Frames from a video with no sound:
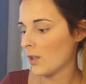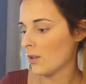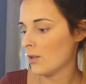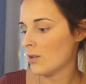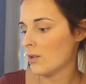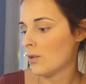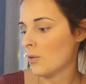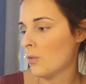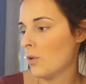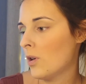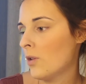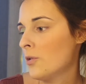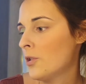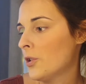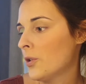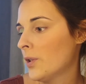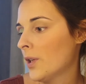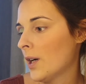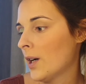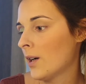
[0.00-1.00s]
So what I'll do
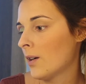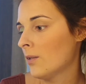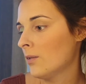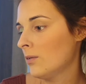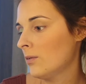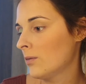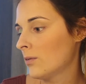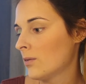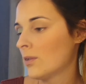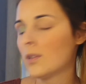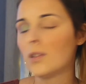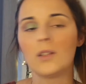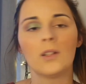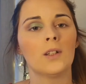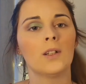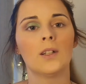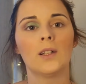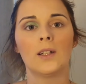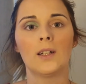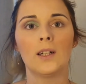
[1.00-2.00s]
now
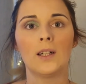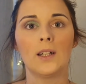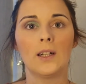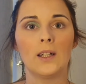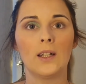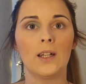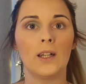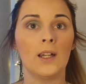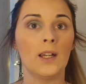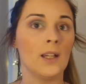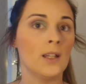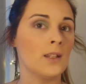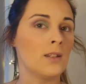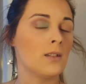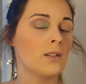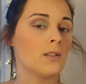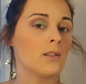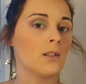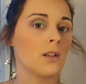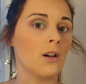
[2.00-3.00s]

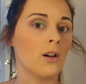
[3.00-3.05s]
is